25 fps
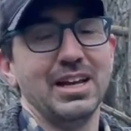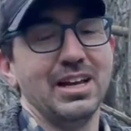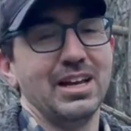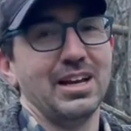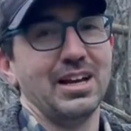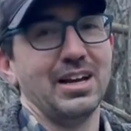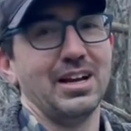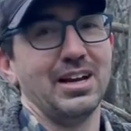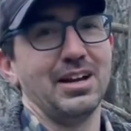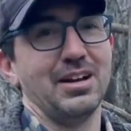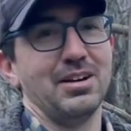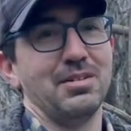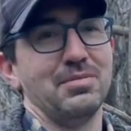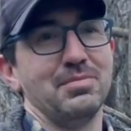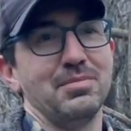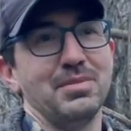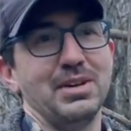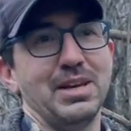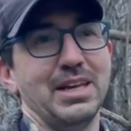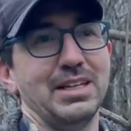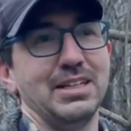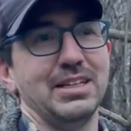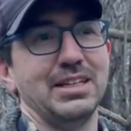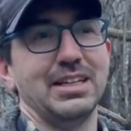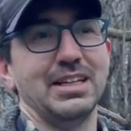
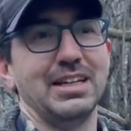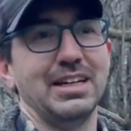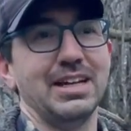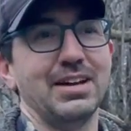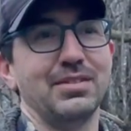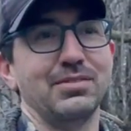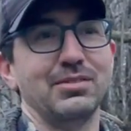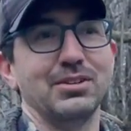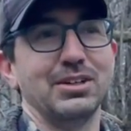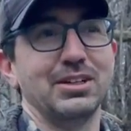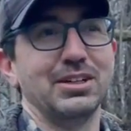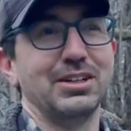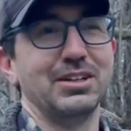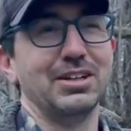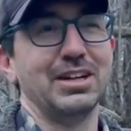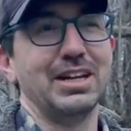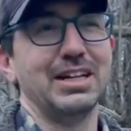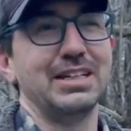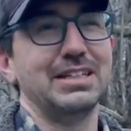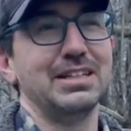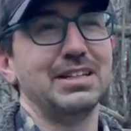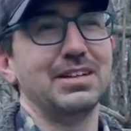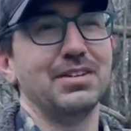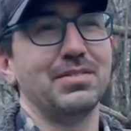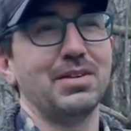And you can have a good
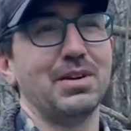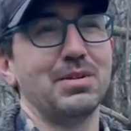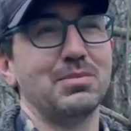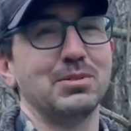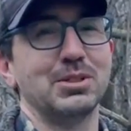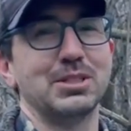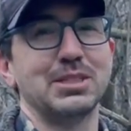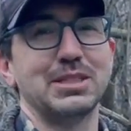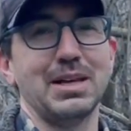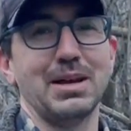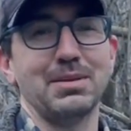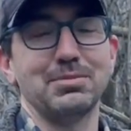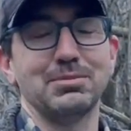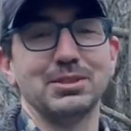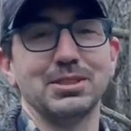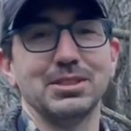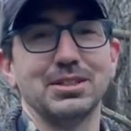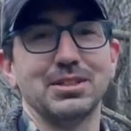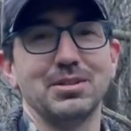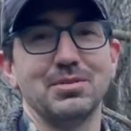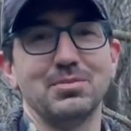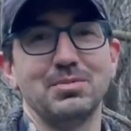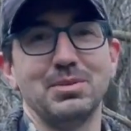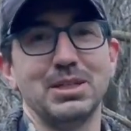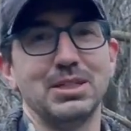idea of how much sap there's
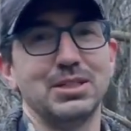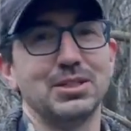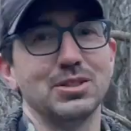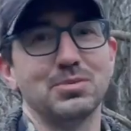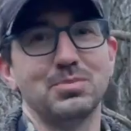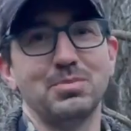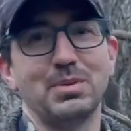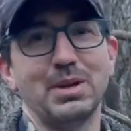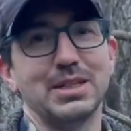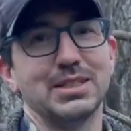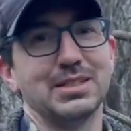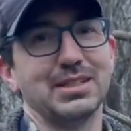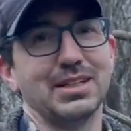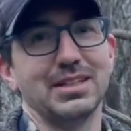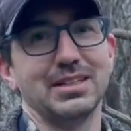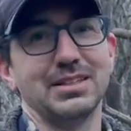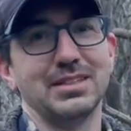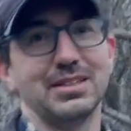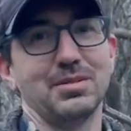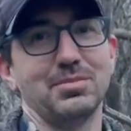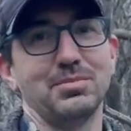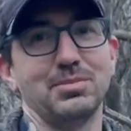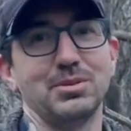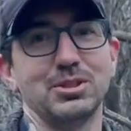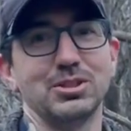going to be just based on the
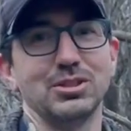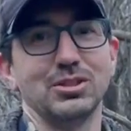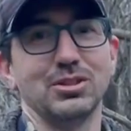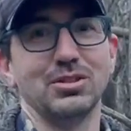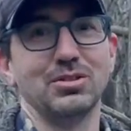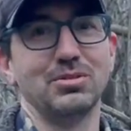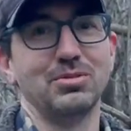temperature.